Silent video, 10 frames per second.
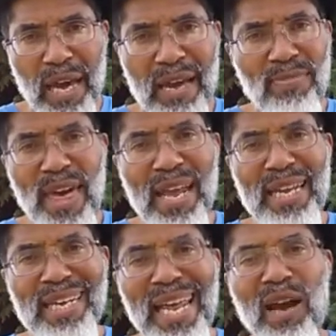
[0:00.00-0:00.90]
and they
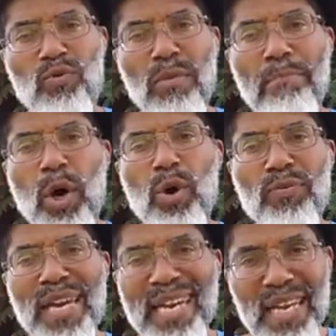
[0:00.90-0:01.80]
did not
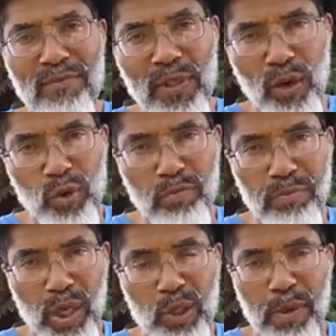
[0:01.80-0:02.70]
remove any of those books.